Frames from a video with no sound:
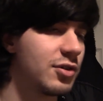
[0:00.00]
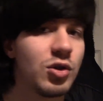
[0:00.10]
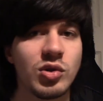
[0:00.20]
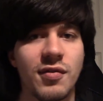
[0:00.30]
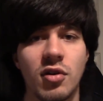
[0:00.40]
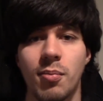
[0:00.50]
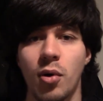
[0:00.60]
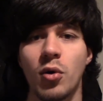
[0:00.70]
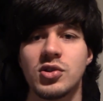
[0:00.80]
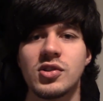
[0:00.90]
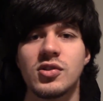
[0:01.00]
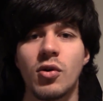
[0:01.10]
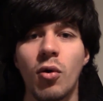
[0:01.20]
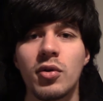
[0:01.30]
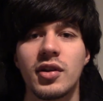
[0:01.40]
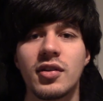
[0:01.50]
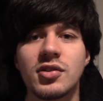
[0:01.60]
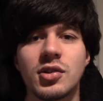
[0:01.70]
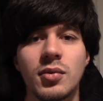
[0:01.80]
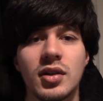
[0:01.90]
two different approaches to Old
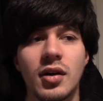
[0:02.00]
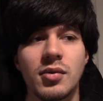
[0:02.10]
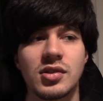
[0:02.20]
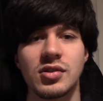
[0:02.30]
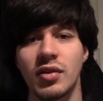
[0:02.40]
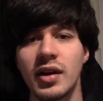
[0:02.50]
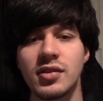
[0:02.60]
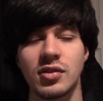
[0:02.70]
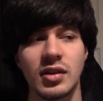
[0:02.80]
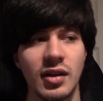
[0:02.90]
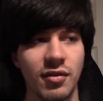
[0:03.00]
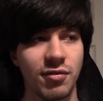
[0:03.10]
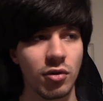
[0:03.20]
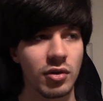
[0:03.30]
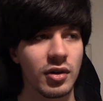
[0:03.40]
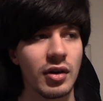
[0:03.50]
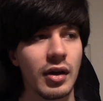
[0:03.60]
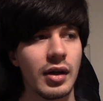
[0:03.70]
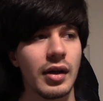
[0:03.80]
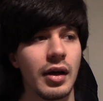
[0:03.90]
English and whatnot, which is great. So you get a fuller,
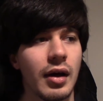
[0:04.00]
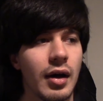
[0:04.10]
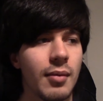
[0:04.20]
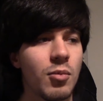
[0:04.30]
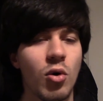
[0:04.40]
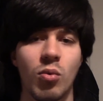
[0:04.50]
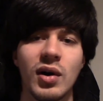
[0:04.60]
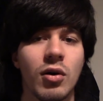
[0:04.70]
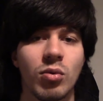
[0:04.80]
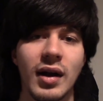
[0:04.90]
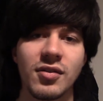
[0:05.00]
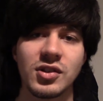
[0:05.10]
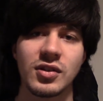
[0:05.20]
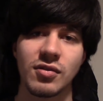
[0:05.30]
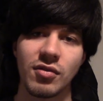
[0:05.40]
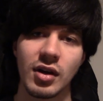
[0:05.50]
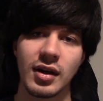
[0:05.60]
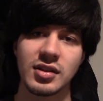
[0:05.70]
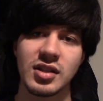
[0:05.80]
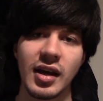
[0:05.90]
more well-rounded
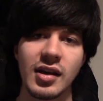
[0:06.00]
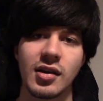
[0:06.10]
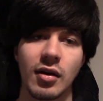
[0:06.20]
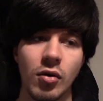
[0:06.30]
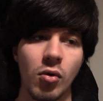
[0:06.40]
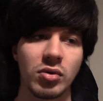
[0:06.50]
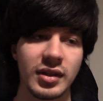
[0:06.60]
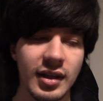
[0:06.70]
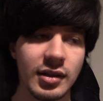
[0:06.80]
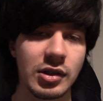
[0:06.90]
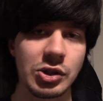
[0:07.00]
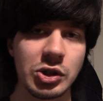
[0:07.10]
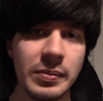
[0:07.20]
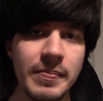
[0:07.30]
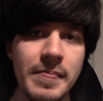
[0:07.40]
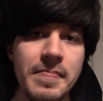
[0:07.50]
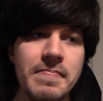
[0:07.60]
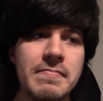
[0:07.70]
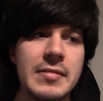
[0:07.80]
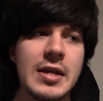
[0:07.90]
take on Old English.
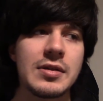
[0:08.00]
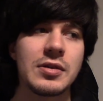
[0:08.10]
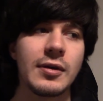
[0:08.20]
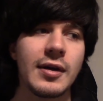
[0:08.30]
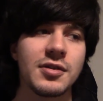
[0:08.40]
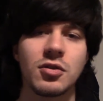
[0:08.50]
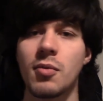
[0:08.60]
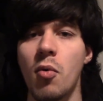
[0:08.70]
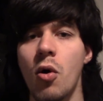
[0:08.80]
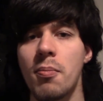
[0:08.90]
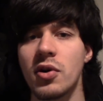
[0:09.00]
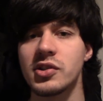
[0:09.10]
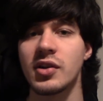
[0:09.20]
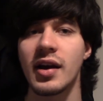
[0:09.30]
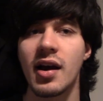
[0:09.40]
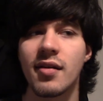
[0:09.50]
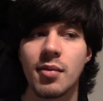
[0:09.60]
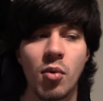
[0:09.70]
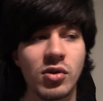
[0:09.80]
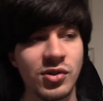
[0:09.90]
So yeah, so the more books you have,
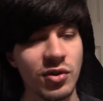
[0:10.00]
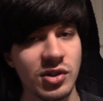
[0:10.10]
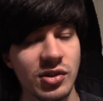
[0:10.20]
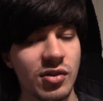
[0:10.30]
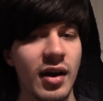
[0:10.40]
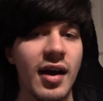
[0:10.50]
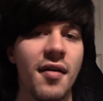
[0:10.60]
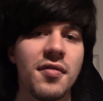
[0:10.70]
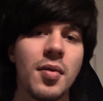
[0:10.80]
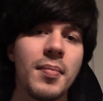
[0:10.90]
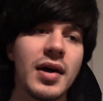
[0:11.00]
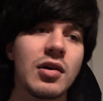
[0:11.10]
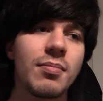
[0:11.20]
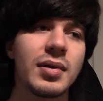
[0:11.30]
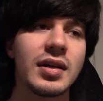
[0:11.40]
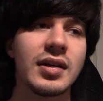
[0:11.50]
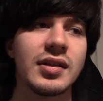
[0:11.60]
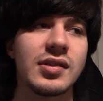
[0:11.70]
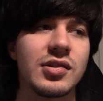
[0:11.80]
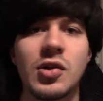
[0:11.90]
the more sources you have, the better,
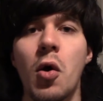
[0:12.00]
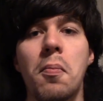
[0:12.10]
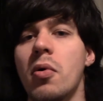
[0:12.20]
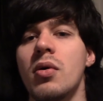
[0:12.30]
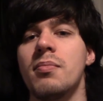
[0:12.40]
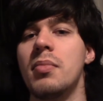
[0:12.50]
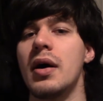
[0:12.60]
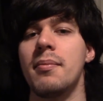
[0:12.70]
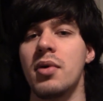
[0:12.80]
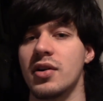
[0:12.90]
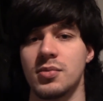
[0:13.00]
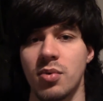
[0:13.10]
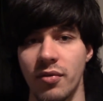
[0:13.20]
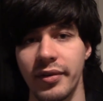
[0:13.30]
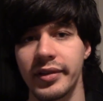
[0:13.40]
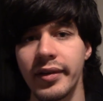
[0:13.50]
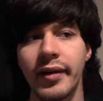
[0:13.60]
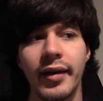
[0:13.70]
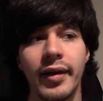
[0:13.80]
because no book is perfect.